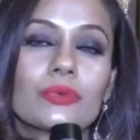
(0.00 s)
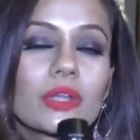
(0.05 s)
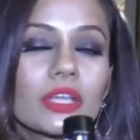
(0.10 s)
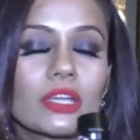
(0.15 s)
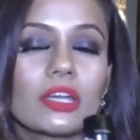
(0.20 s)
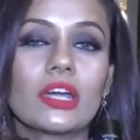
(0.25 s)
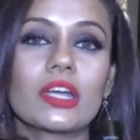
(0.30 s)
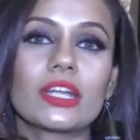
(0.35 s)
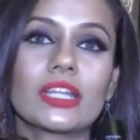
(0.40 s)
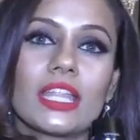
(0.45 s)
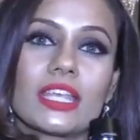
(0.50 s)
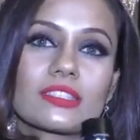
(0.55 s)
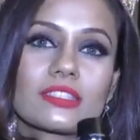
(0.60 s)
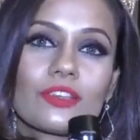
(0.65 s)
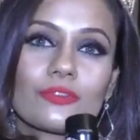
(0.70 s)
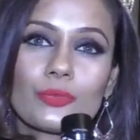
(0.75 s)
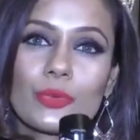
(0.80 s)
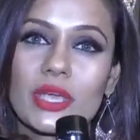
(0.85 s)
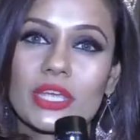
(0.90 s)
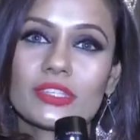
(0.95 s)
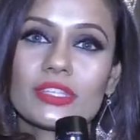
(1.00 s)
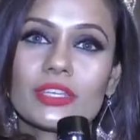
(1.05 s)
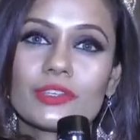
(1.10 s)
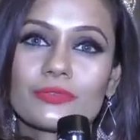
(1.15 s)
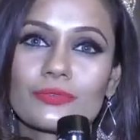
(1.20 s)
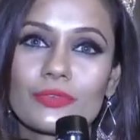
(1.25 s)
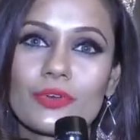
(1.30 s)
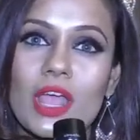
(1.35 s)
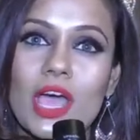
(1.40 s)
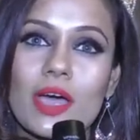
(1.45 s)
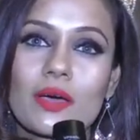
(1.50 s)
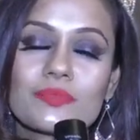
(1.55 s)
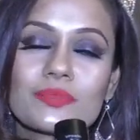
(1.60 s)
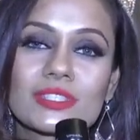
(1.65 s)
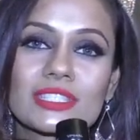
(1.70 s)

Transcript: regardless of where they're from.